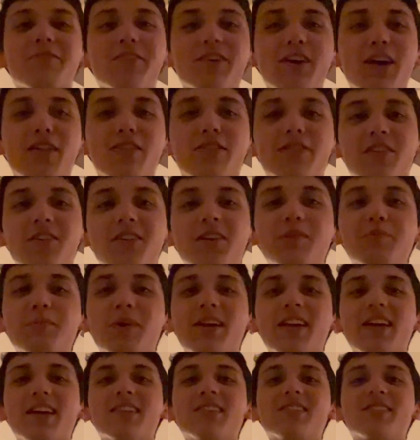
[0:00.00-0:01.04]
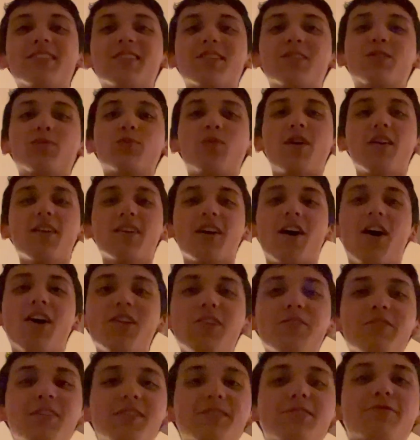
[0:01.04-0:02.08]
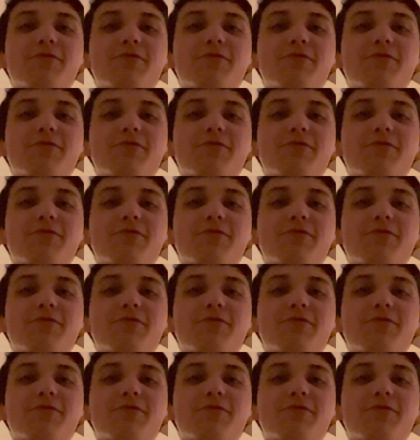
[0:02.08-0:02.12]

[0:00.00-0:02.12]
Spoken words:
for like 30 minutes, swatting all of these